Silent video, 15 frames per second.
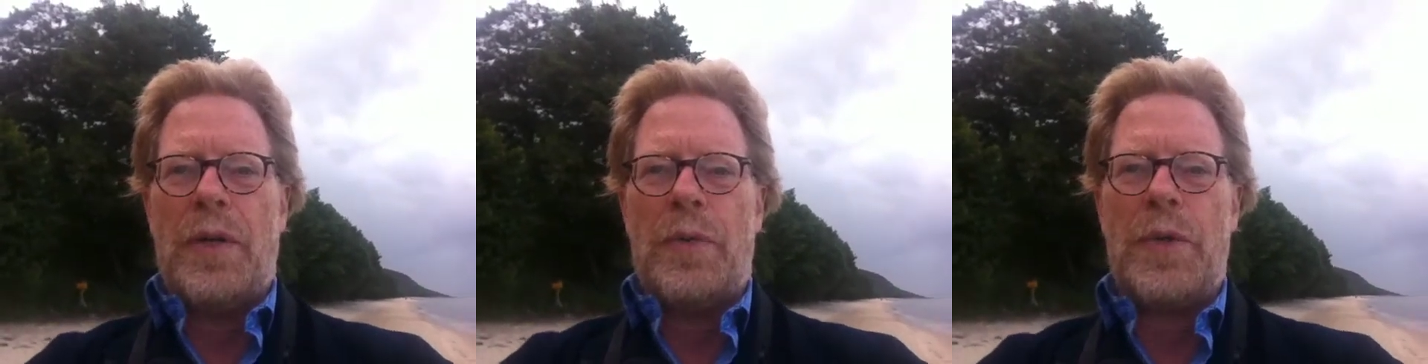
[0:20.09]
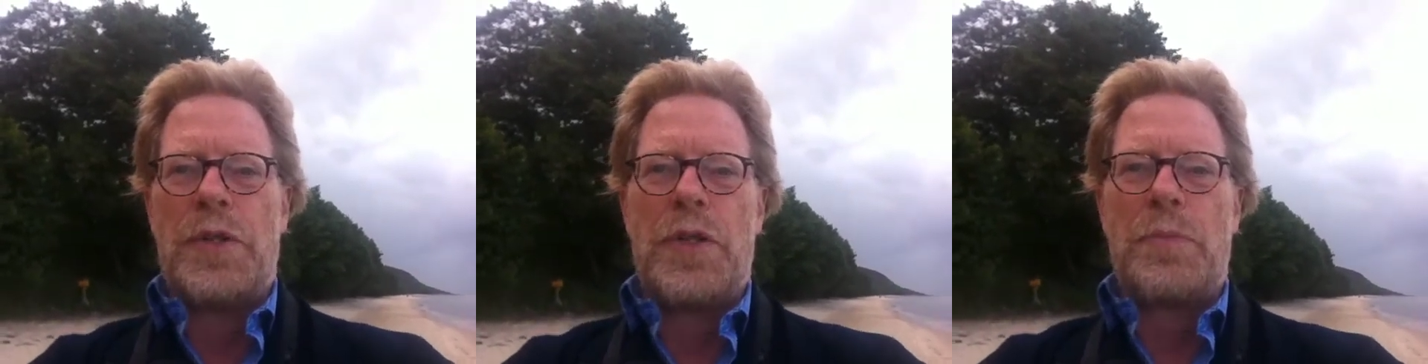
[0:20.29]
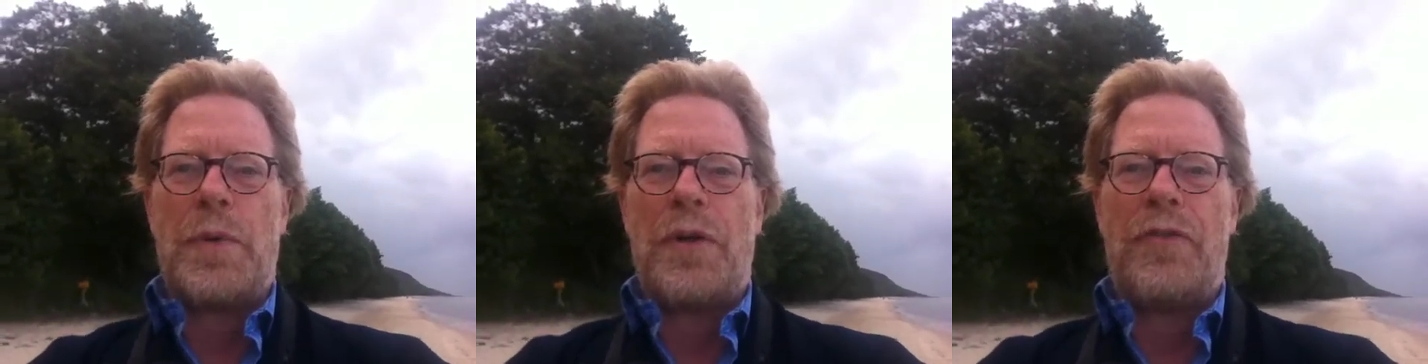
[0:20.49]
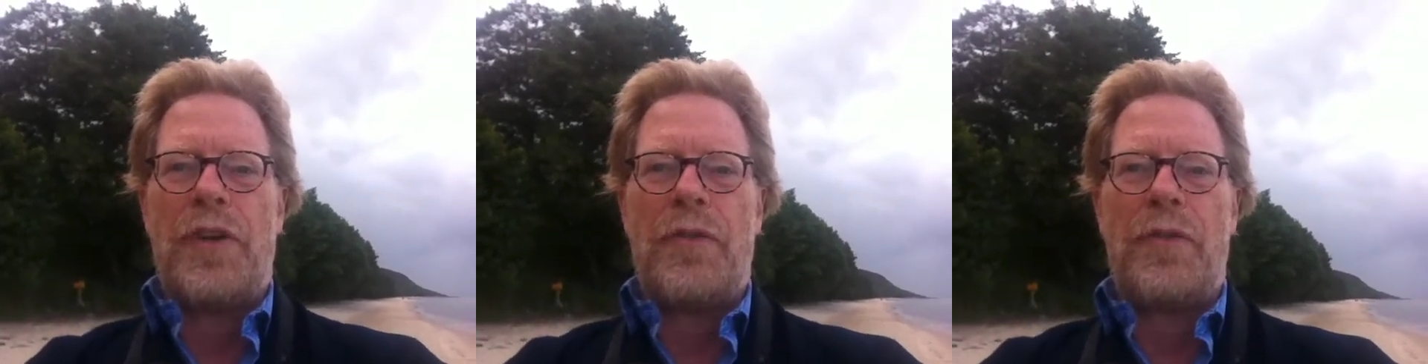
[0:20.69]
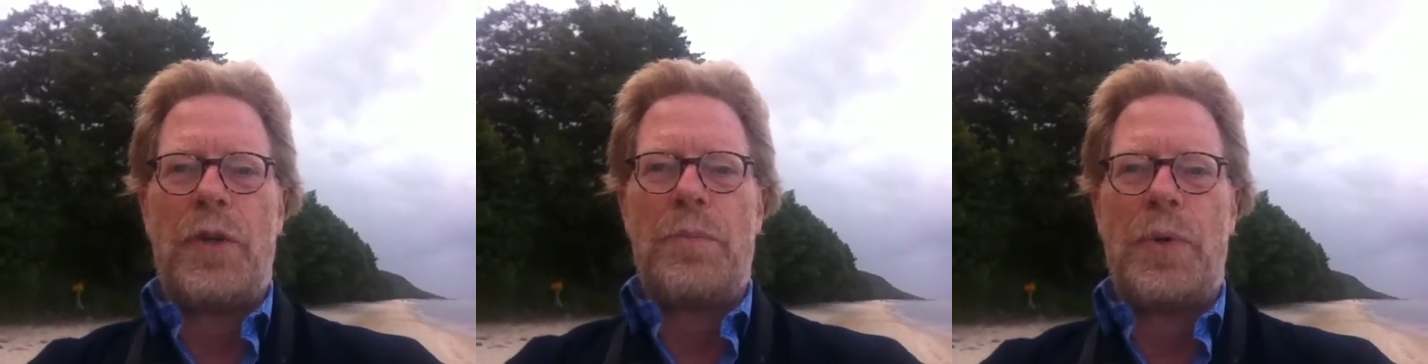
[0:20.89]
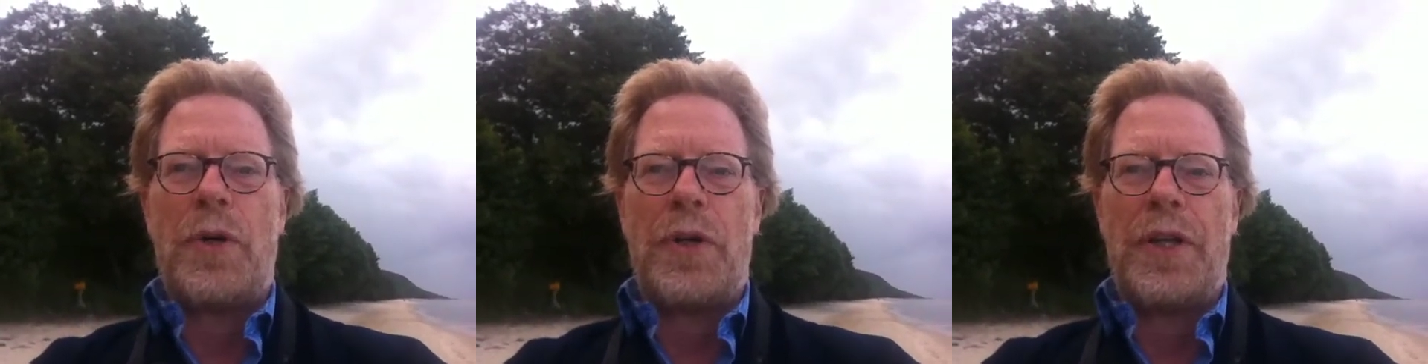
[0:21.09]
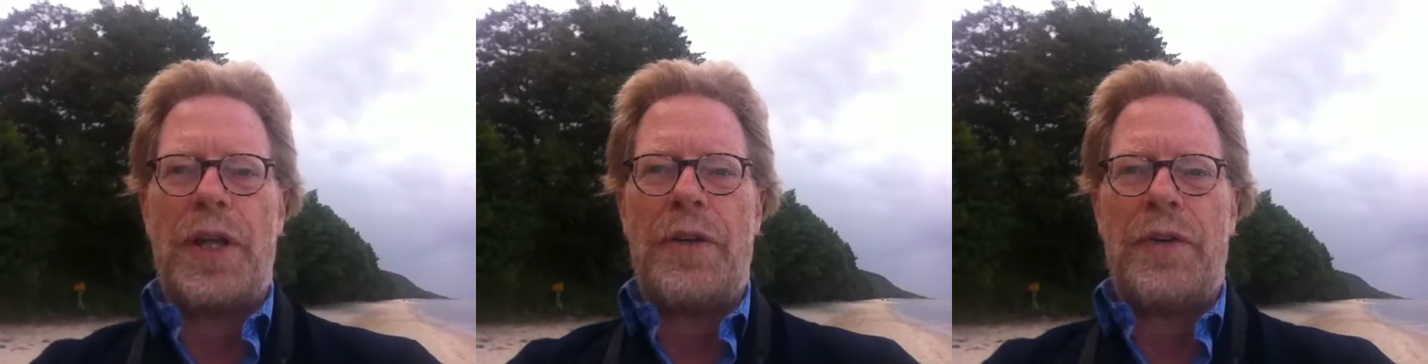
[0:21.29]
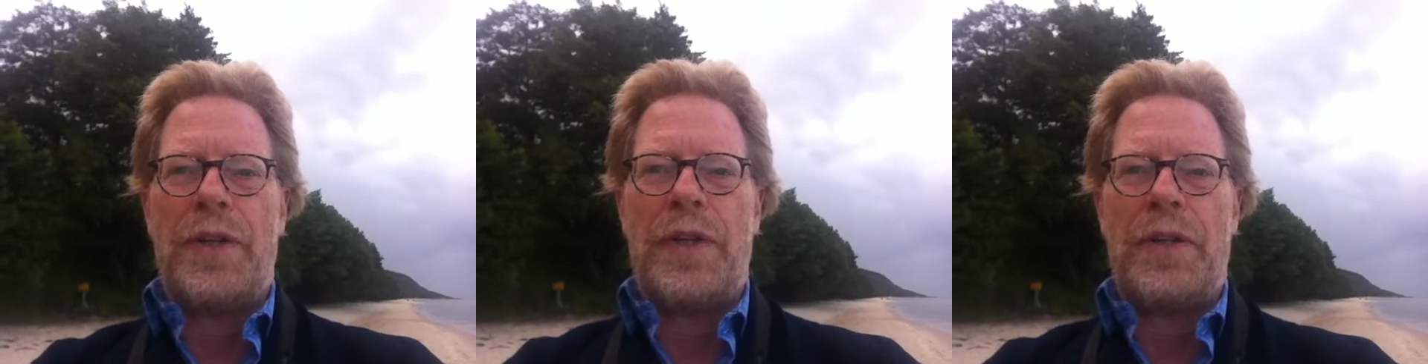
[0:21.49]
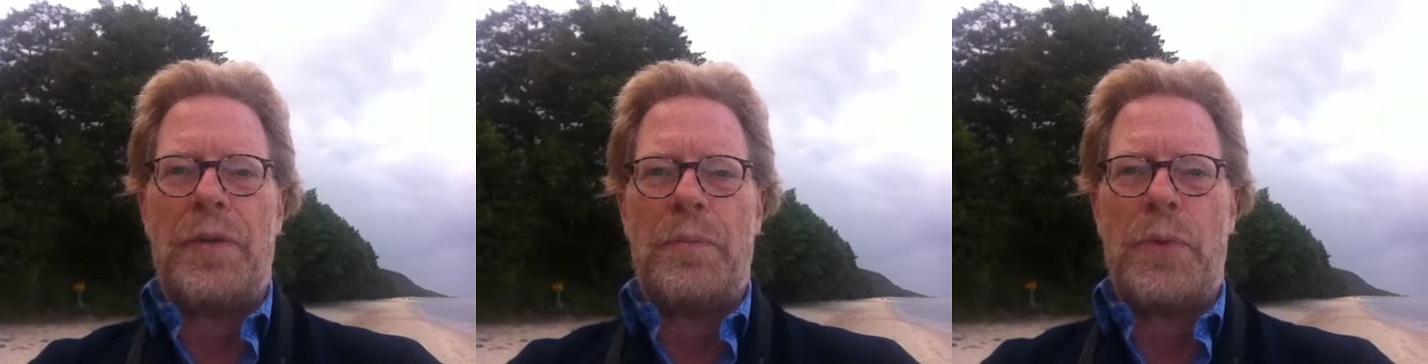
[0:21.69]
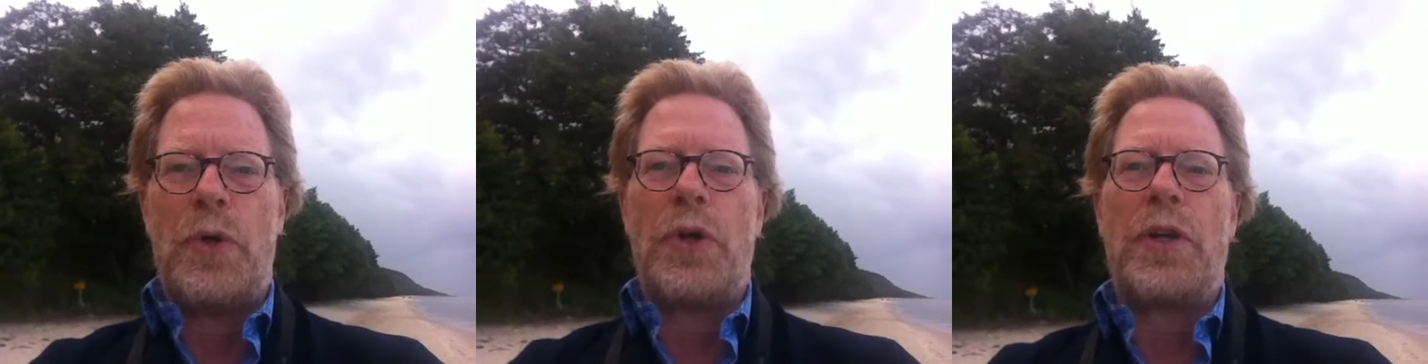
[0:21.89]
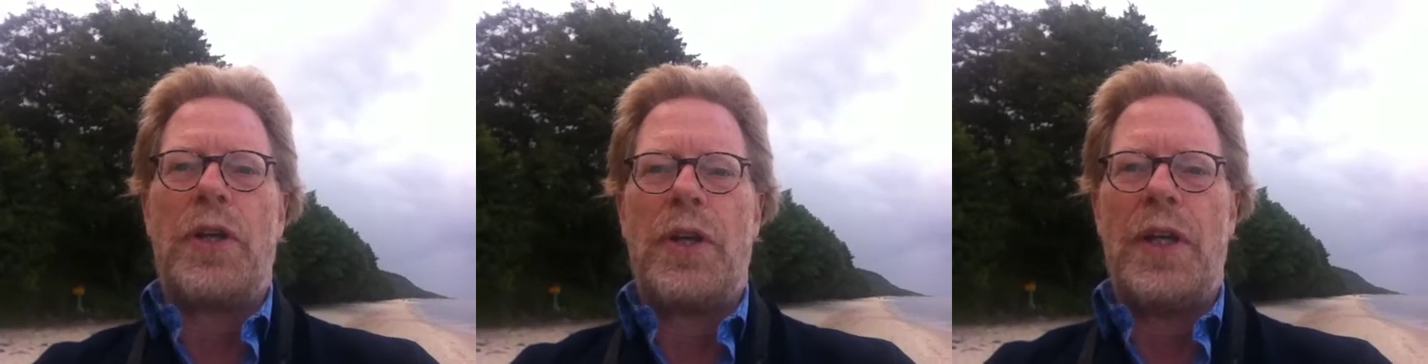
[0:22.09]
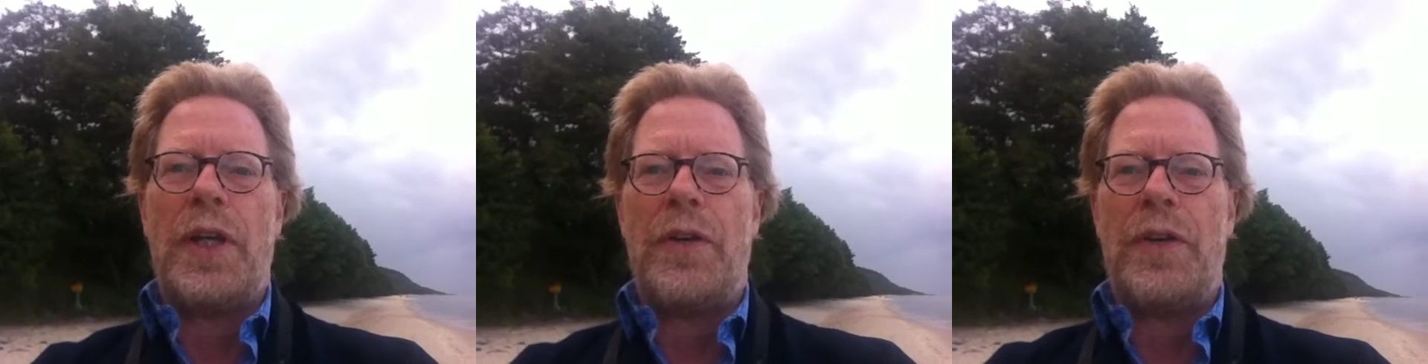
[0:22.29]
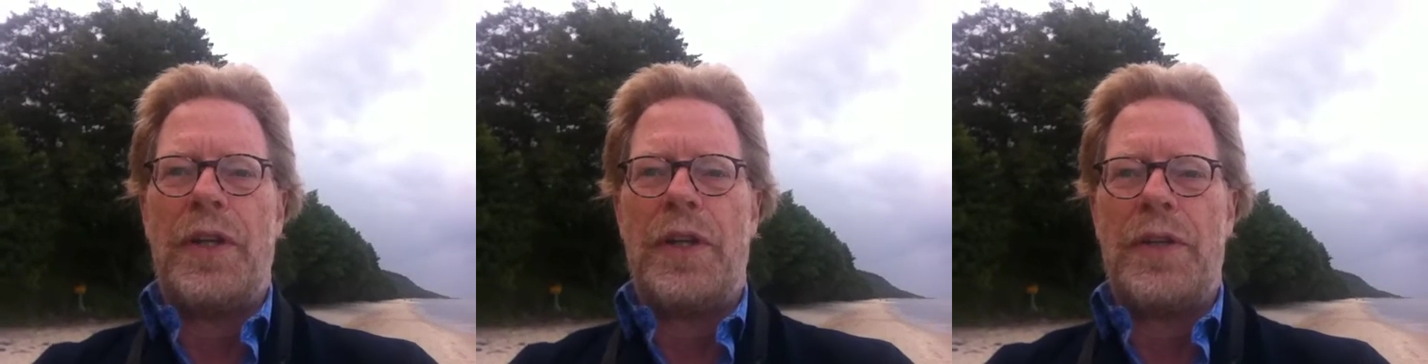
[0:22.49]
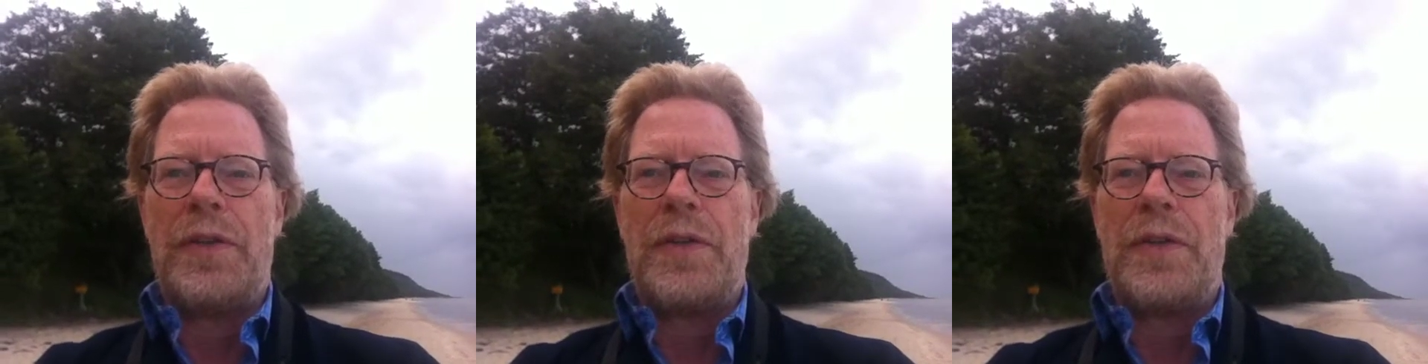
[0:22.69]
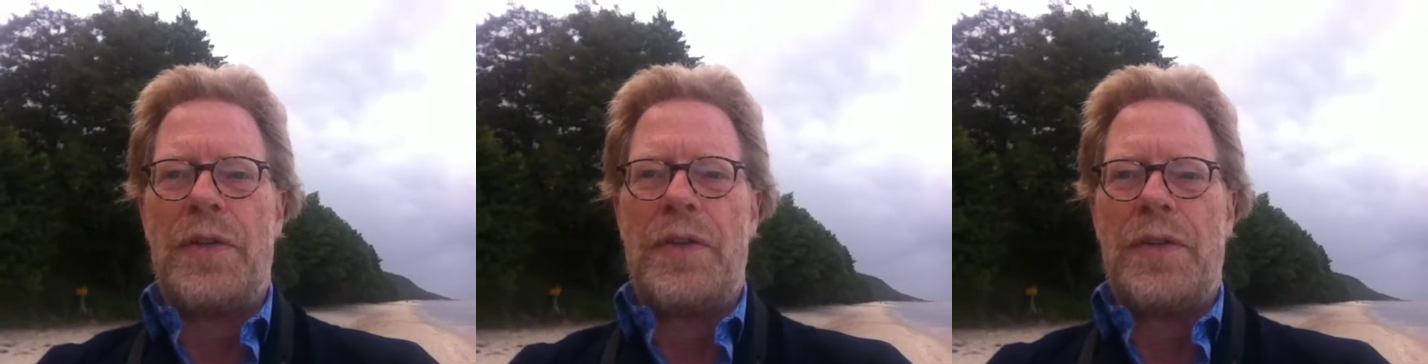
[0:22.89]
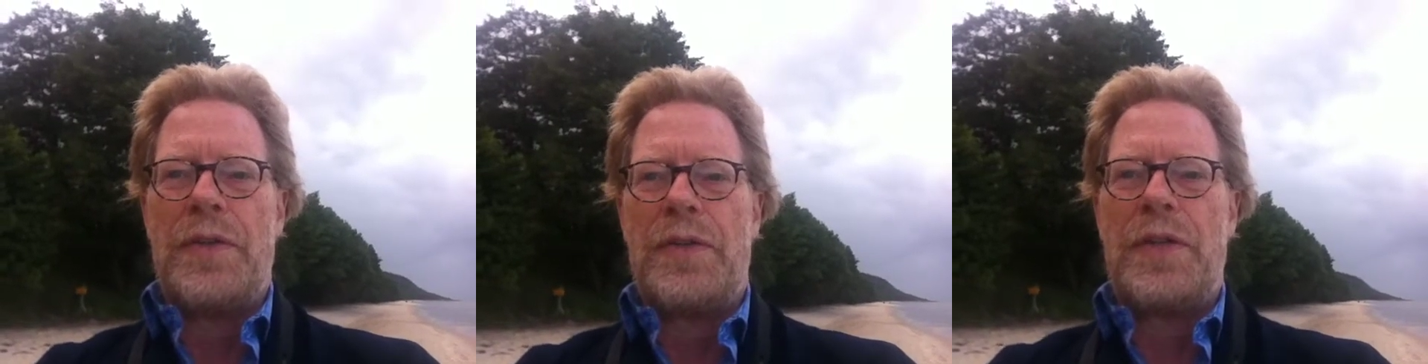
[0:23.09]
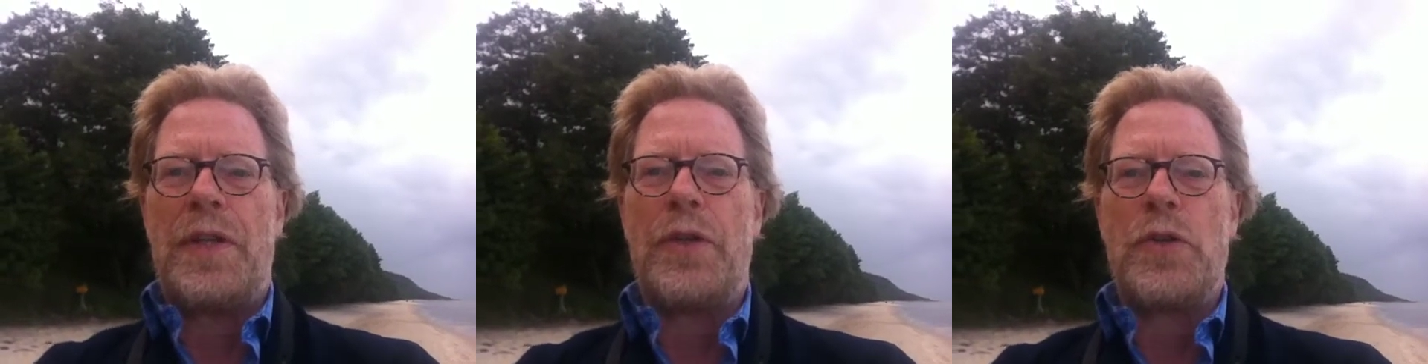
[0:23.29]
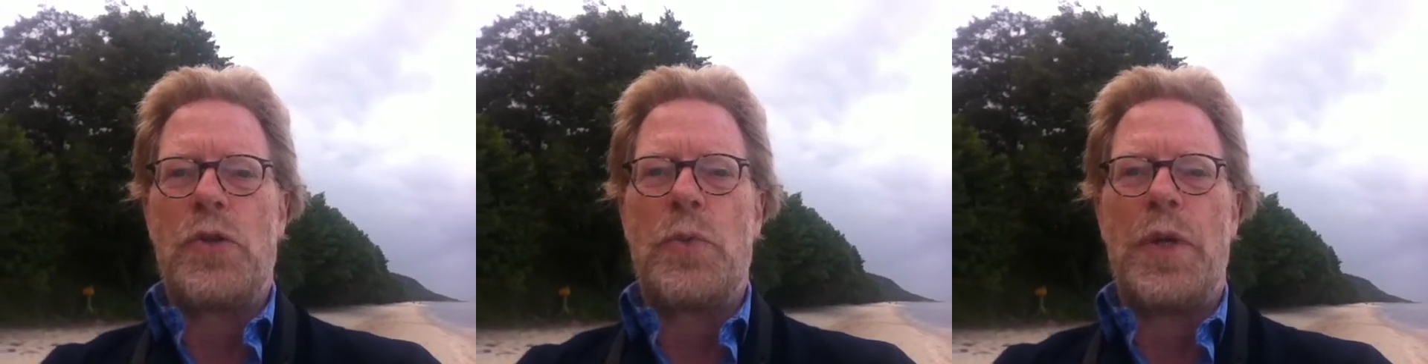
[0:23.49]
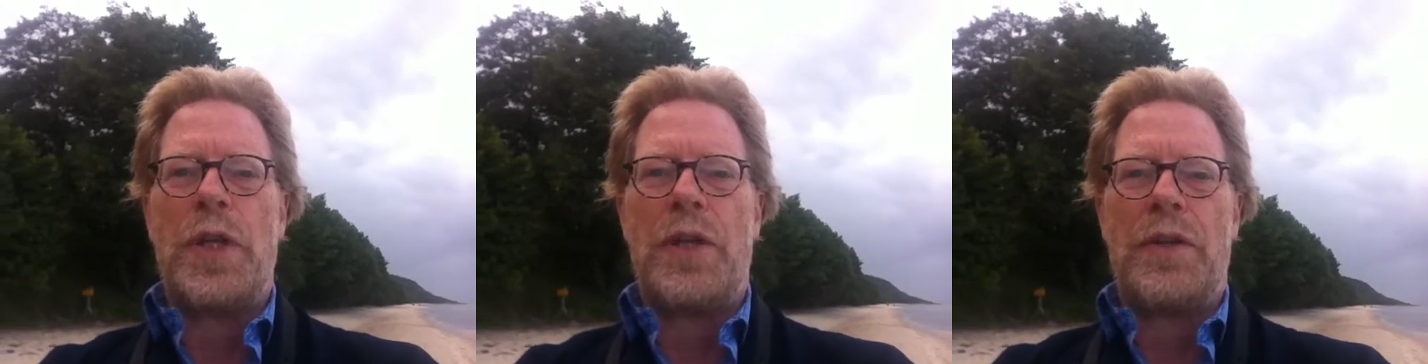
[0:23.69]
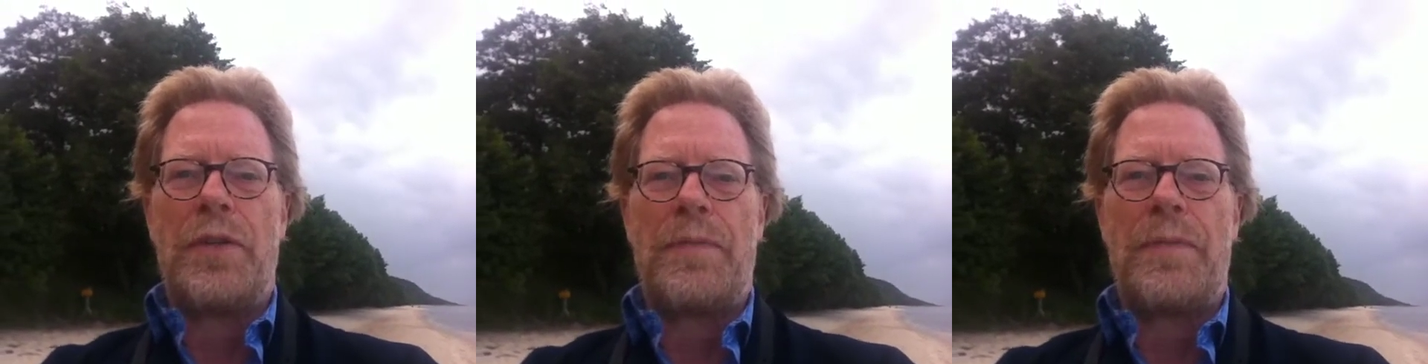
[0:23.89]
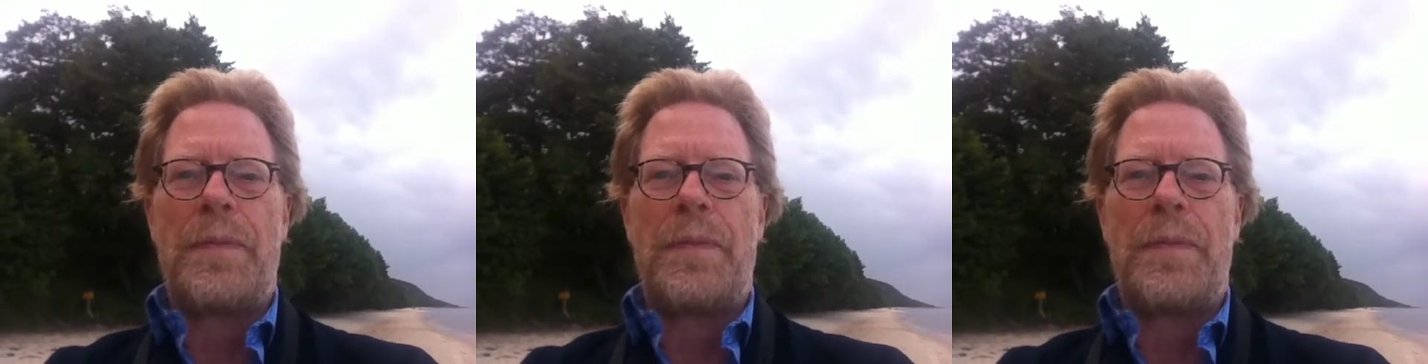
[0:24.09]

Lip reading: which is my favorite park here in the southern Sweden.